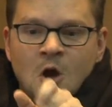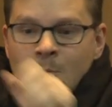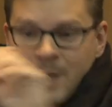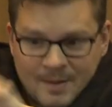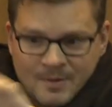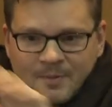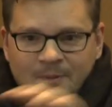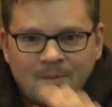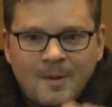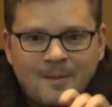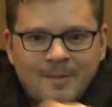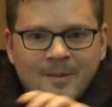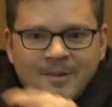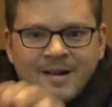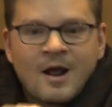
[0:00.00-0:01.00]
black, black, black,
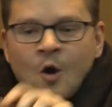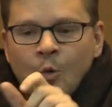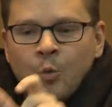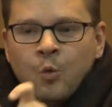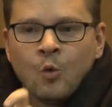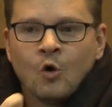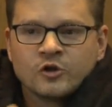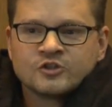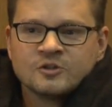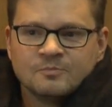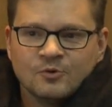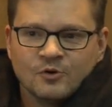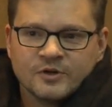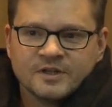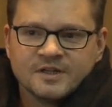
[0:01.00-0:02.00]
black, black,
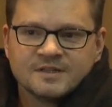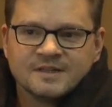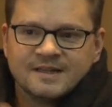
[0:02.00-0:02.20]
waterboarded.